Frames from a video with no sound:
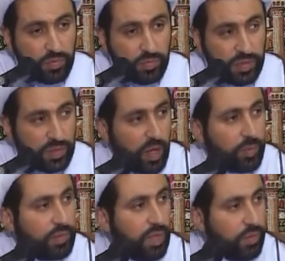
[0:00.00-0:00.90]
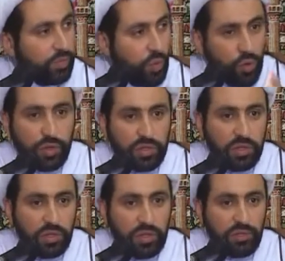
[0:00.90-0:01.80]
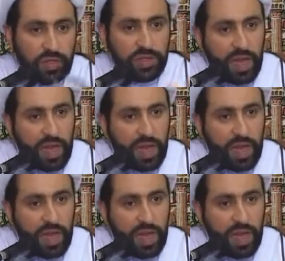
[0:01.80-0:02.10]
fed up, they are bored with what is